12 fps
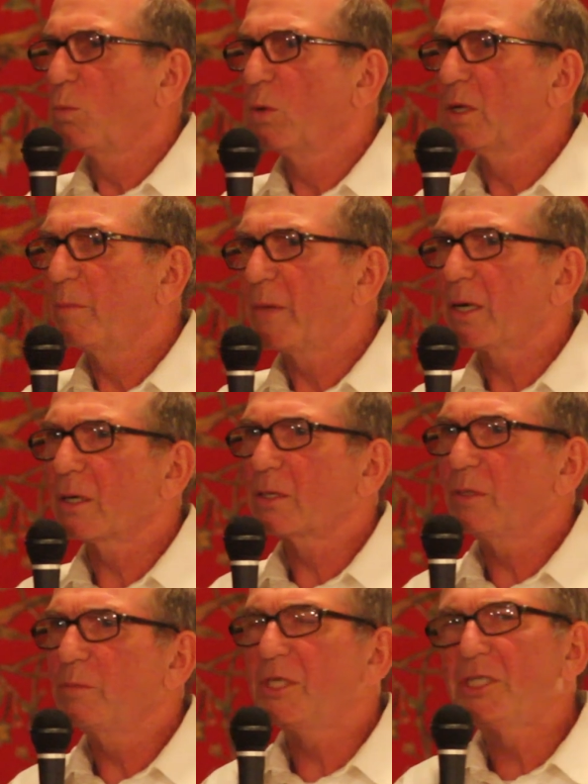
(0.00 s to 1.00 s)
Will
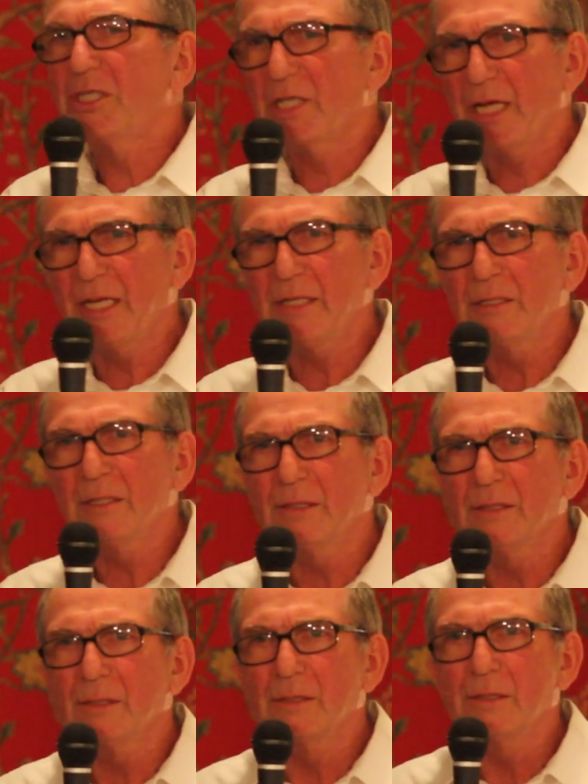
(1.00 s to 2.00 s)
America be sane?
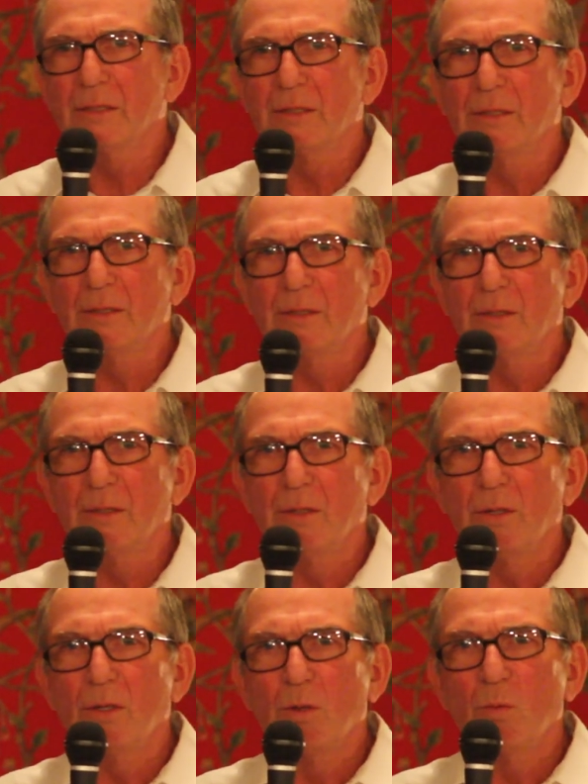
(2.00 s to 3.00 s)

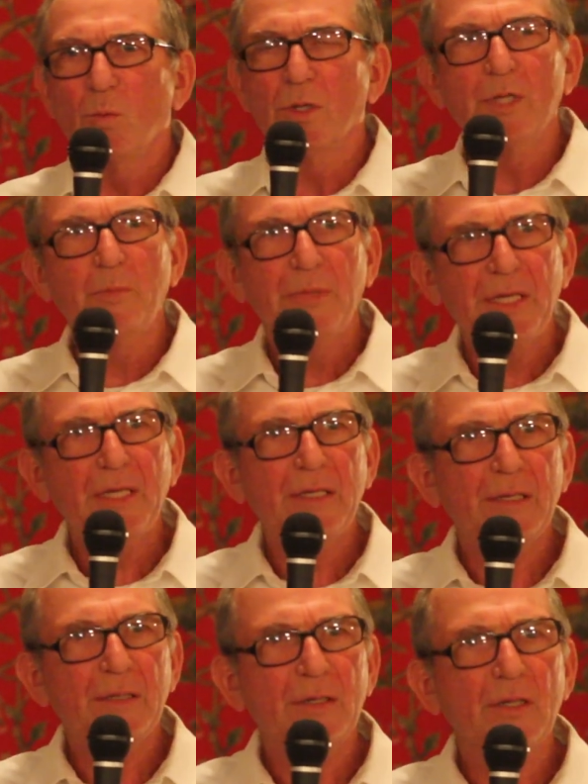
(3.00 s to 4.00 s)
Will it
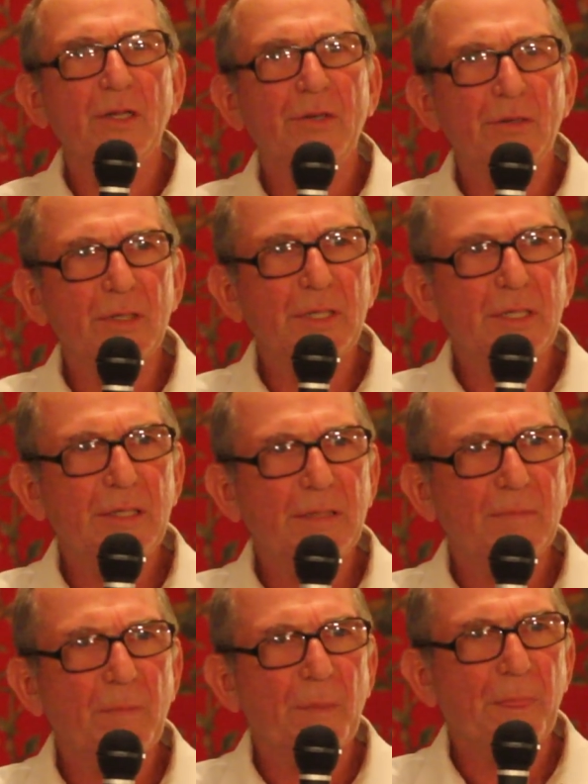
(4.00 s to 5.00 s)
be literally
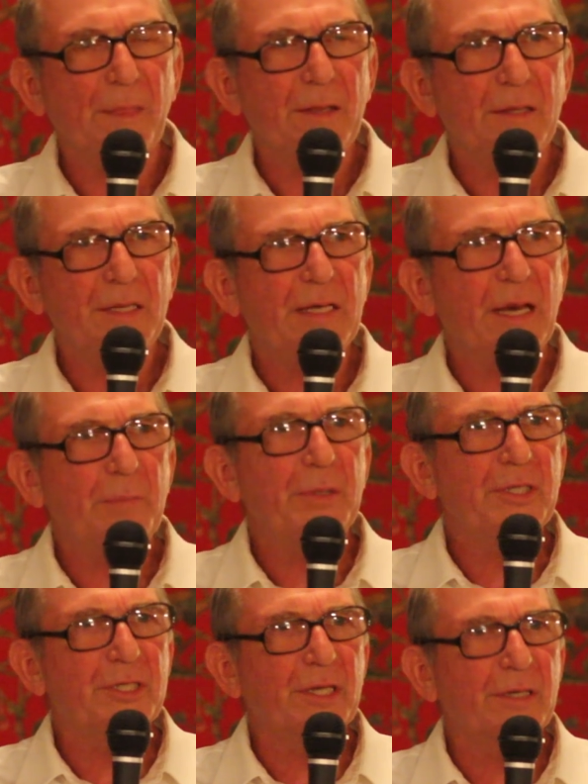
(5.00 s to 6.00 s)
the
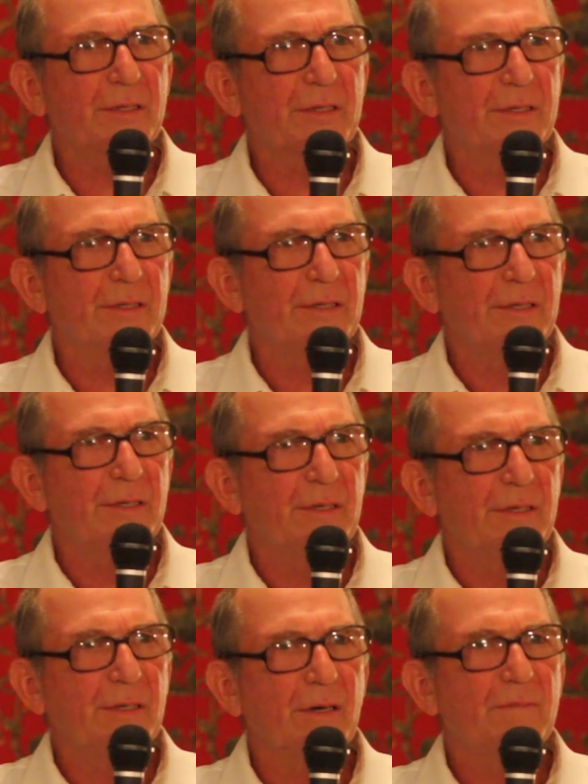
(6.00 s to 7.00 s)
epicenter
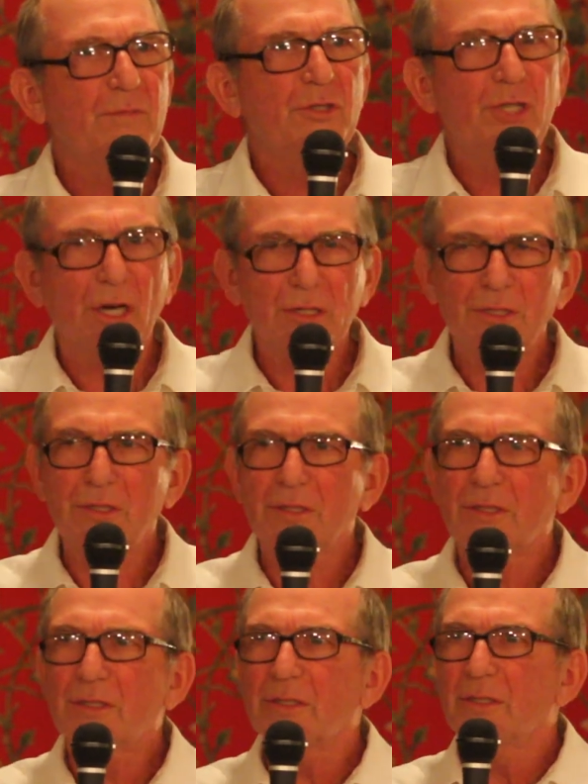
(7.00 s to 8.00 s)
of
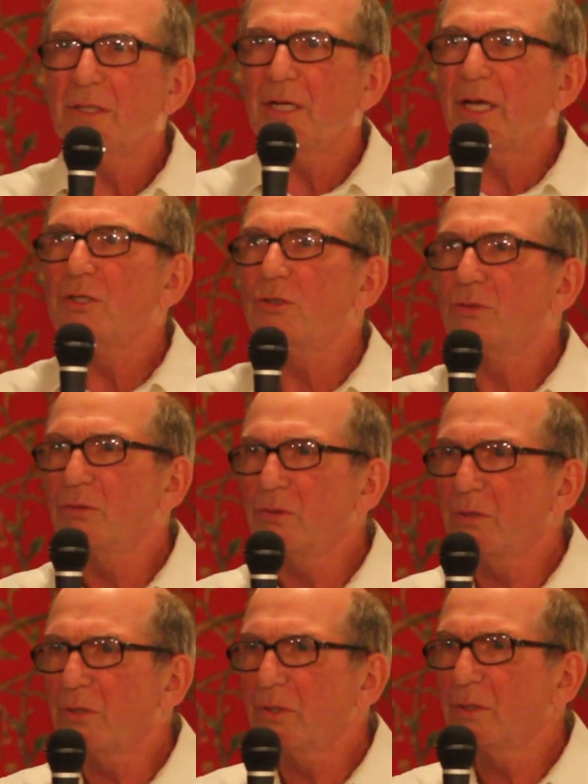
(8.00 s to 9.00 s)
justice and
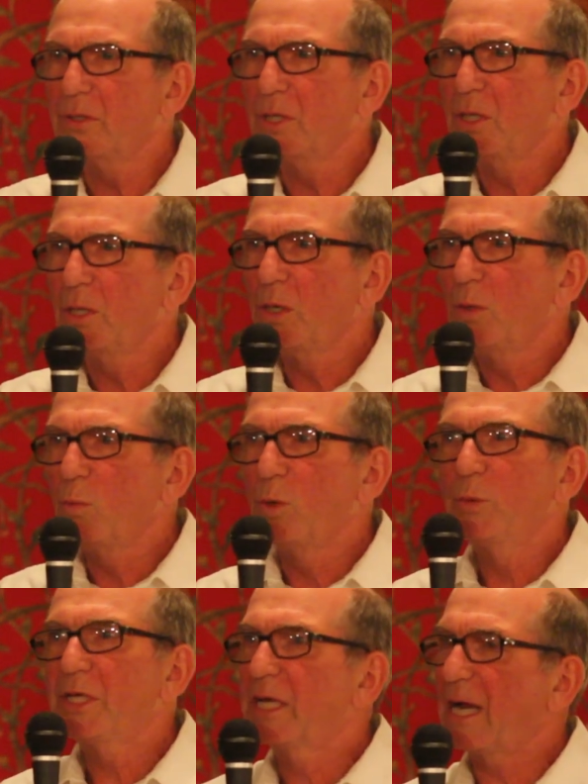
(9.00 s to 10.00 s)
truth? Will
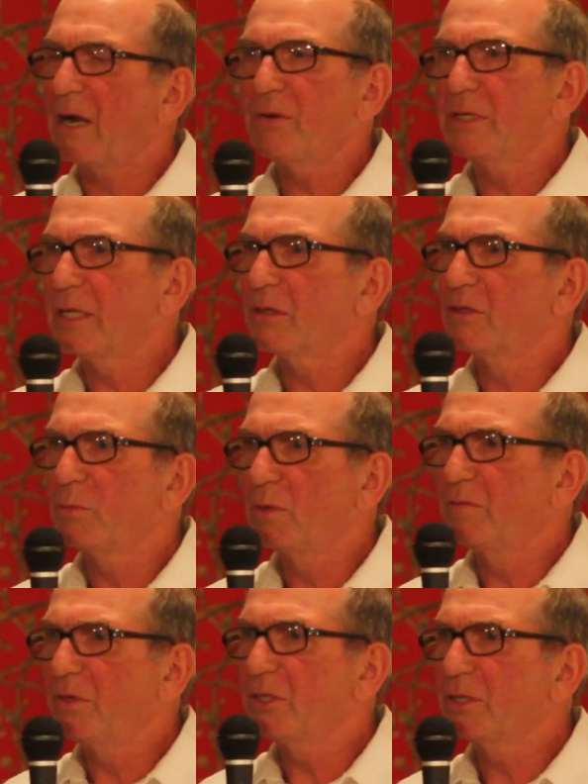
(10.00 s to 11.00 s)
we carry out the
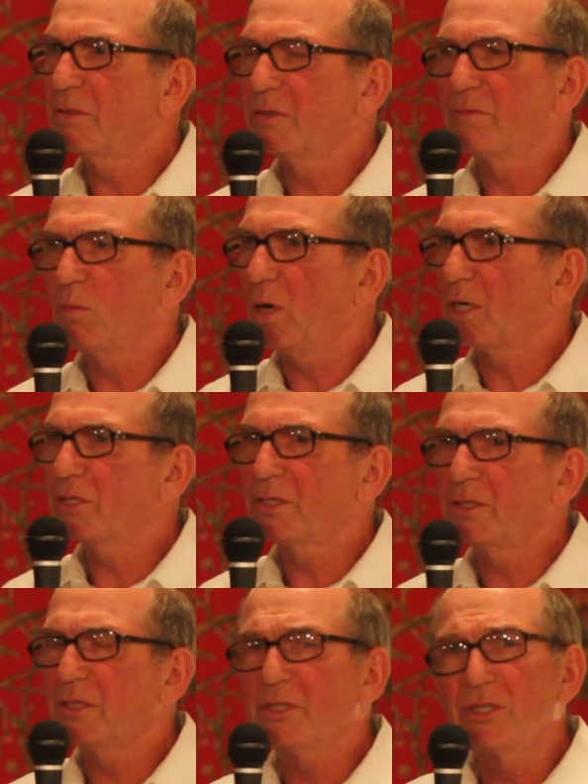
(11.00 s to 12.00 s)
provisions of
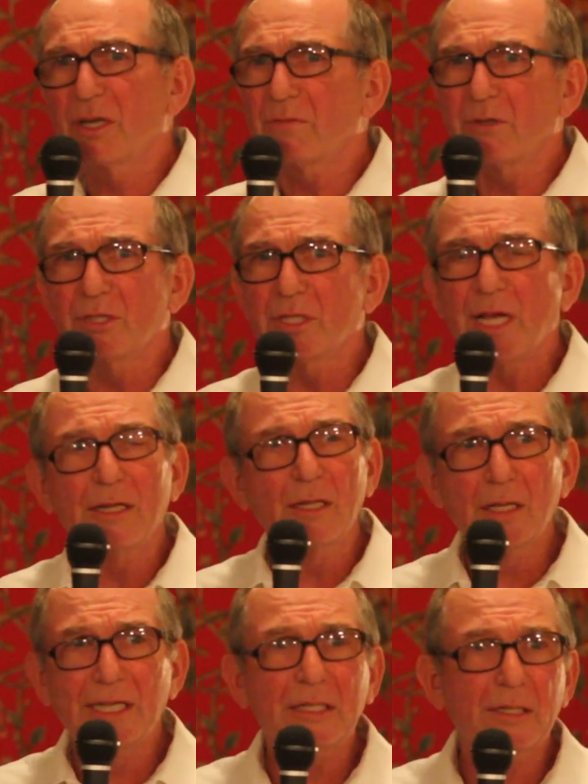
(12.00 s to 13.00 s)
Washington, Jefferson,
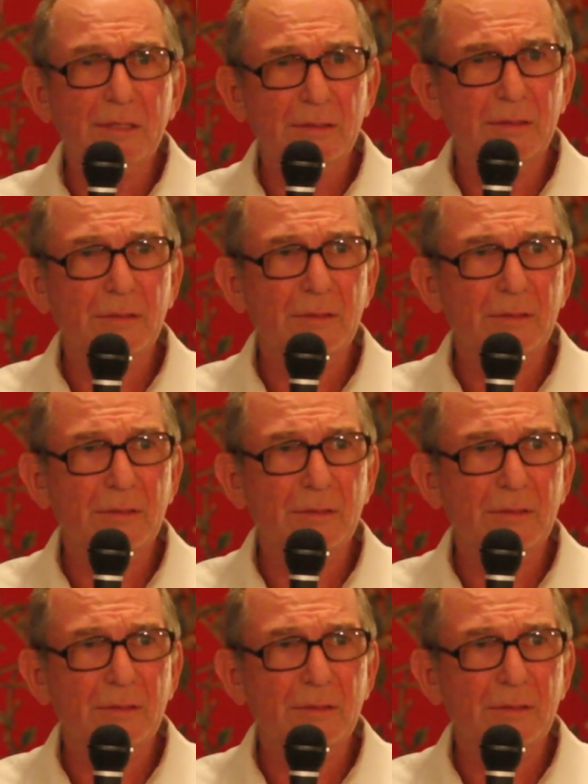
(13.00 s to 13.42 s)
and Lincoln,